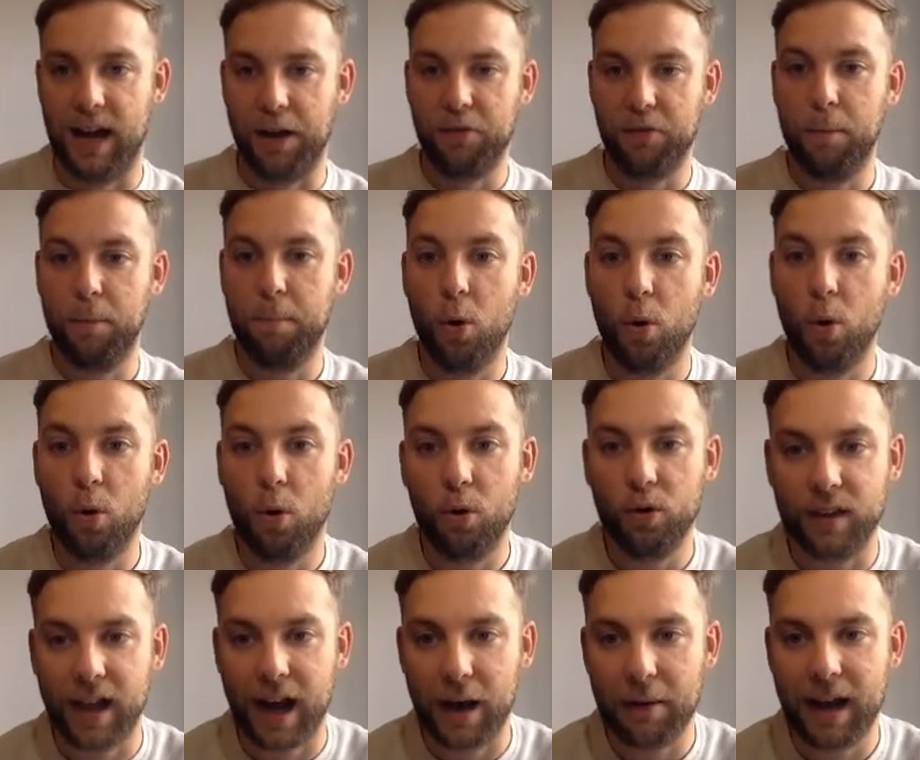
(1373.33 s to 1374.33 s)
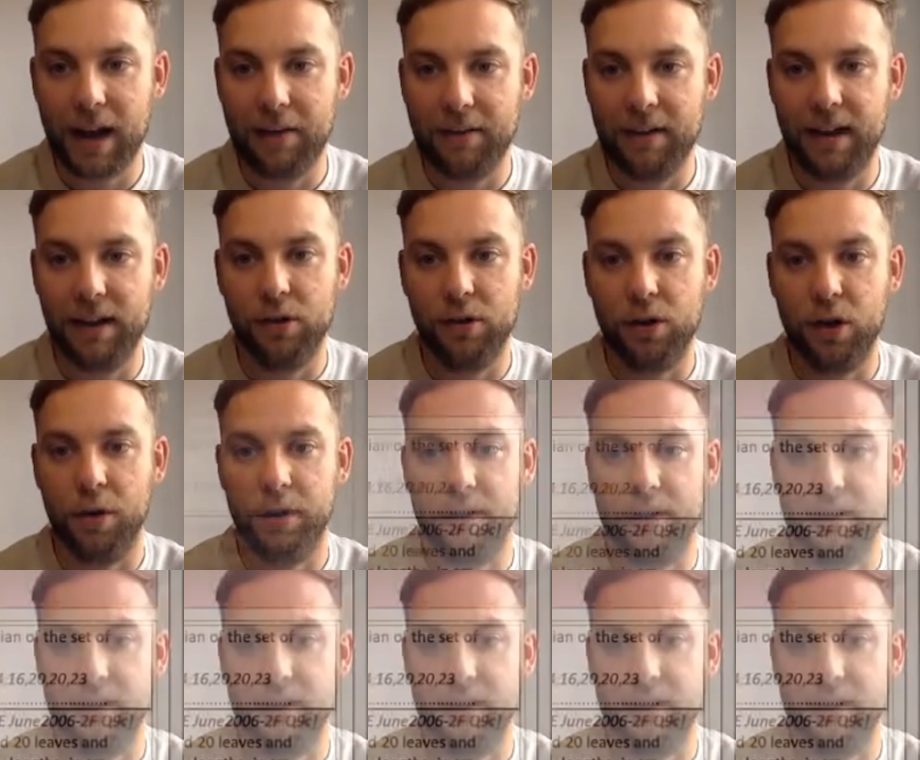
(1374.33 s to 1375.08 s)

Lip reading: So pause now and have a little go at these